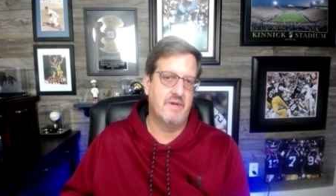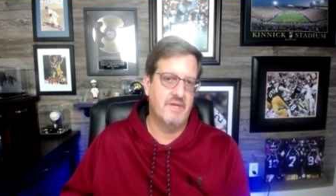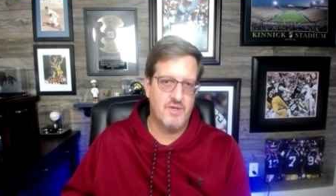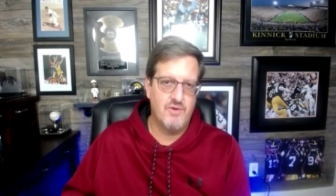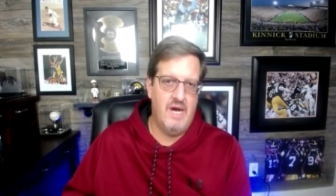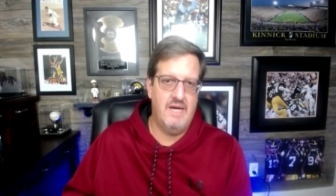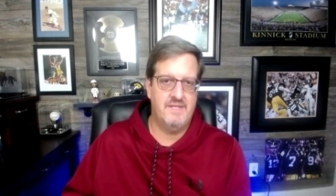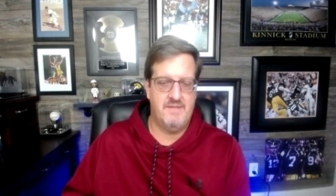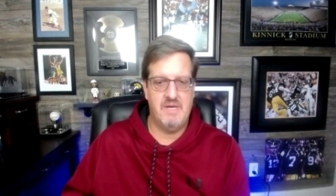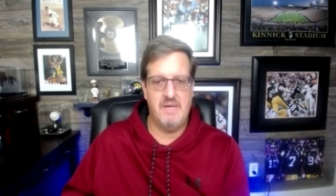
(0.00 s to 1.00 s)
you can
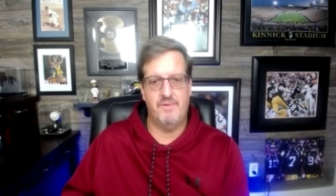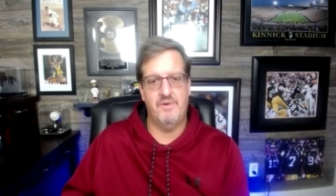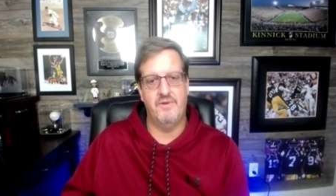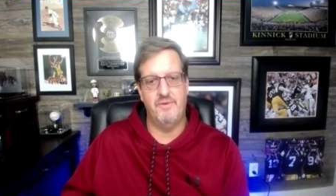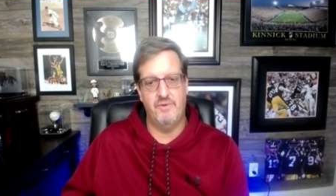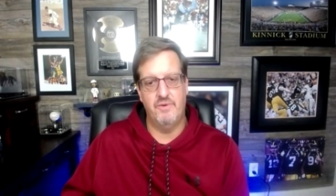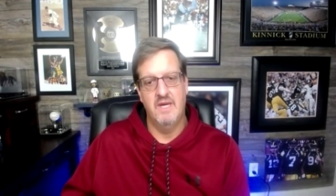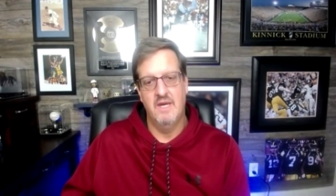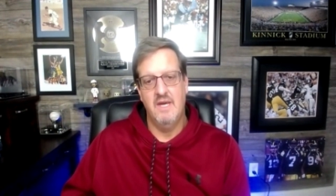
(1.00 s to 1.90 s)
trust, people who,